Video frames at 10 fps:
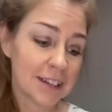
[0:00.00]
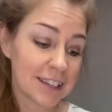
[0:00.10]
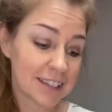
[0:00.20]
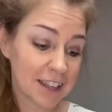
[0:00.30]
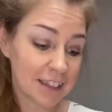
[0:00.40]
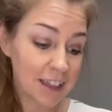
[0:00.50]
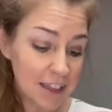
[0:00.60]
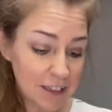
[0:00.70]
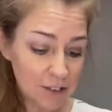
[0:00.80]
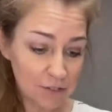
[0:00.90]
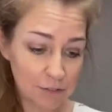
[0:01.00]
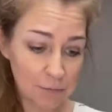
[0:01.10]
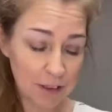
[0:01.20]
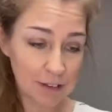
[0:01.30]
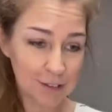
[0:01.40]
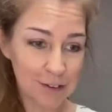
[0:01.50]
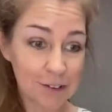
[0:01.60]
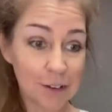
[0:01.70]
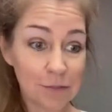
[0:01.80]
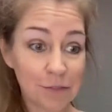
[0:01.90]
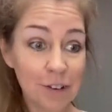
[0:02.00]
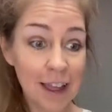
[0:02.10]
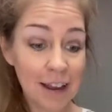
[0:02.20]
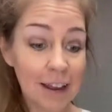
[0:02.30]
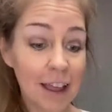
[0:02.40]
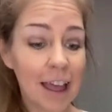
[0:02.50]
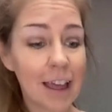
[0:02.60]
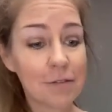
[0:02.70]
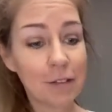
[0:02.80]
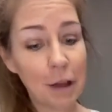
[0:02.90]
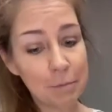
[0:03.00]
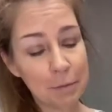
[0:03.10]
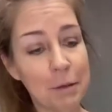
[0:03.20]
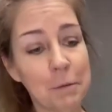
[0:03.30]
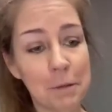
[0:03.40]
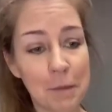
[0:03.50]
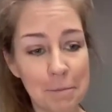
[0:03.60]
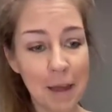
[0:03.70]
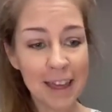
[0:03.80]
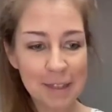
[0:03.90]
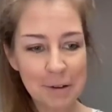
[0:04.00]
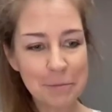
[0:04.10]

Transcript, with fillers: to say thank you for being such a good friend and for helping me with my math